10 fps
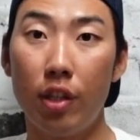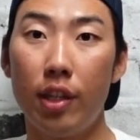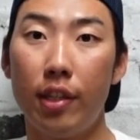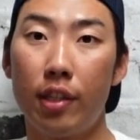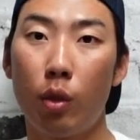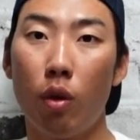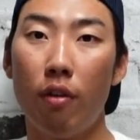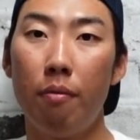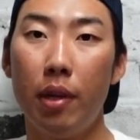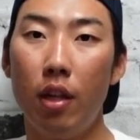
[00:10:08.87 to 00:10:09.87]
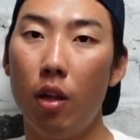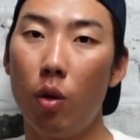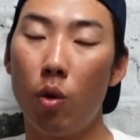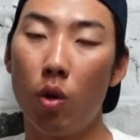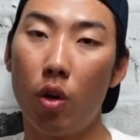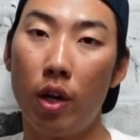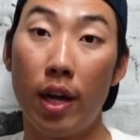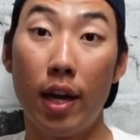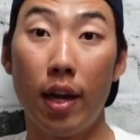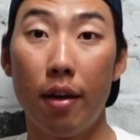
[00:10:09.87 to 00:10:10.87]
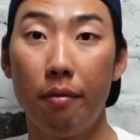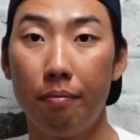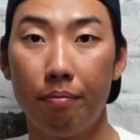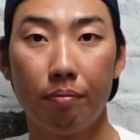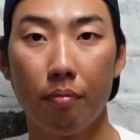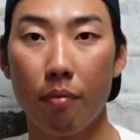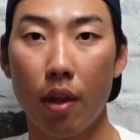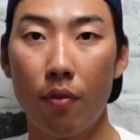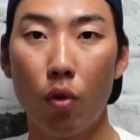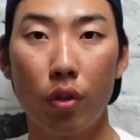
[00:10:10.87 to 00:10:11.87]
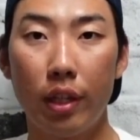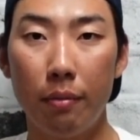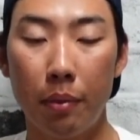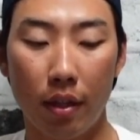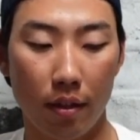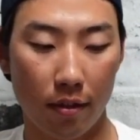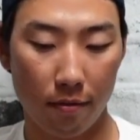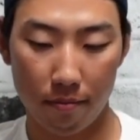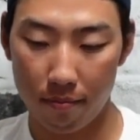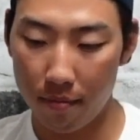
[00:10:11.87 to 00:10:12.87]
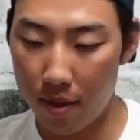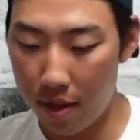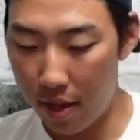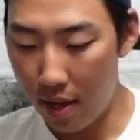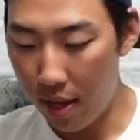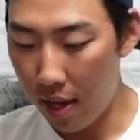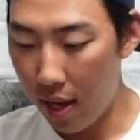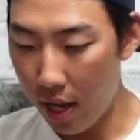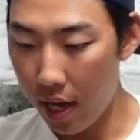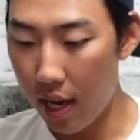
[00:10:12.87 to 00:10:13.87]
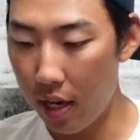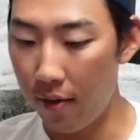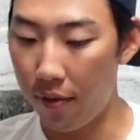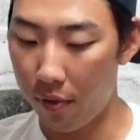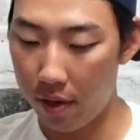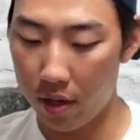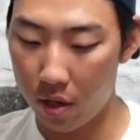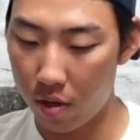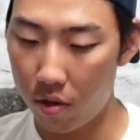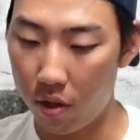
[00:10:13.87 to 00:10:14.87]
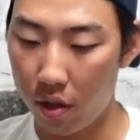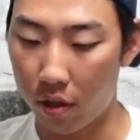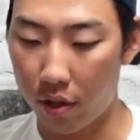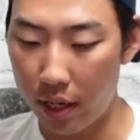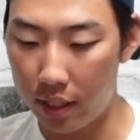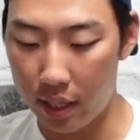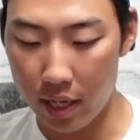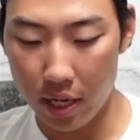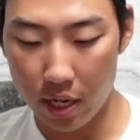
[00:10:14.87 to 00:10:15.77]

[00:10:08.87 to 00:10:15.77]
is 12 mil or 14 mil. And if you want to go a little crazy,